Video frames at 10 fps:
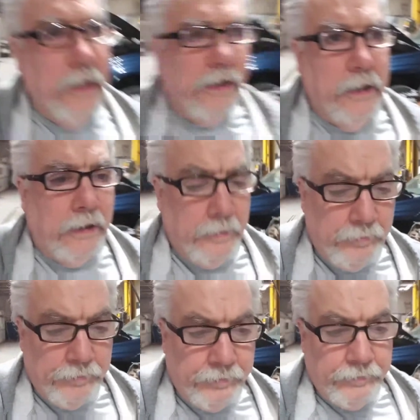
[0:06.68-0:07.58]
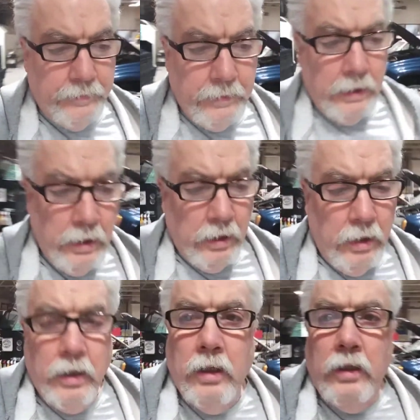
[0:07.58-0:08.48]
Um,
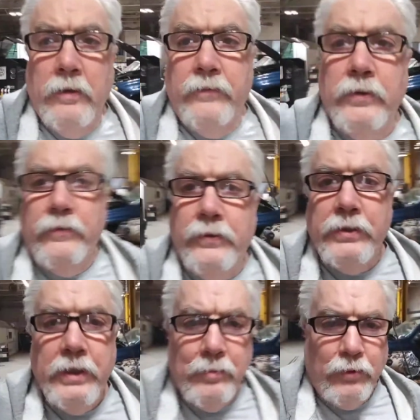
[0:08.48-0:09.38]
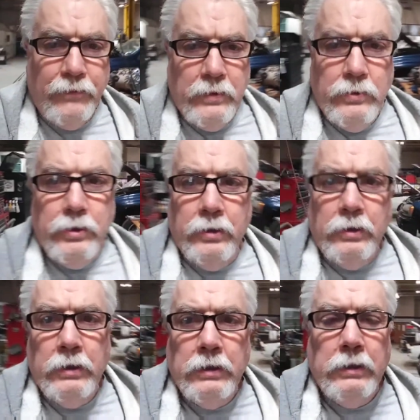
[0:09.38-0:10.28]
for the foreseeable
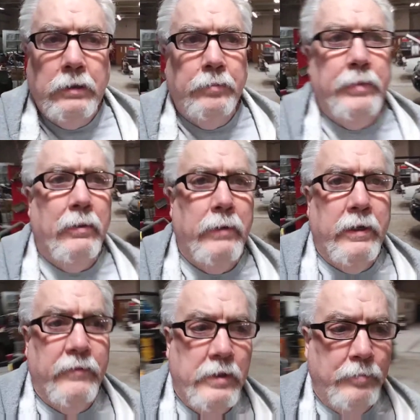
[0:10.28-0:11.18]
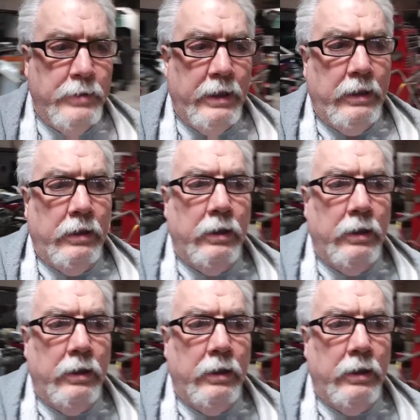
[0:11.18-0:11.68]
future, by way of an update,